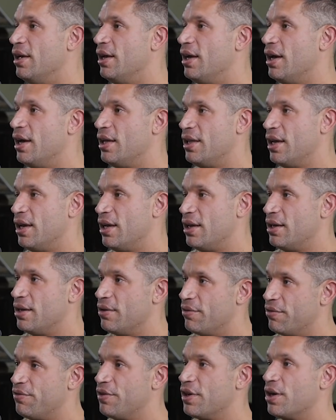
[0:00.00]
and then
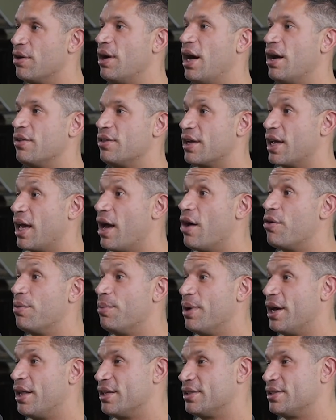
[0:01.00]
figure out the
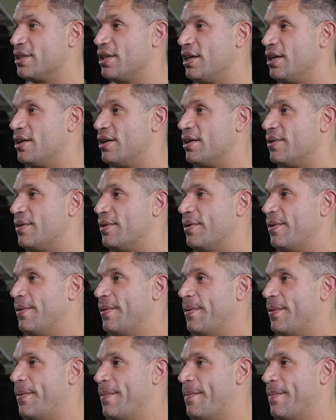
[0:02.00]
counterbalance later. Yeah.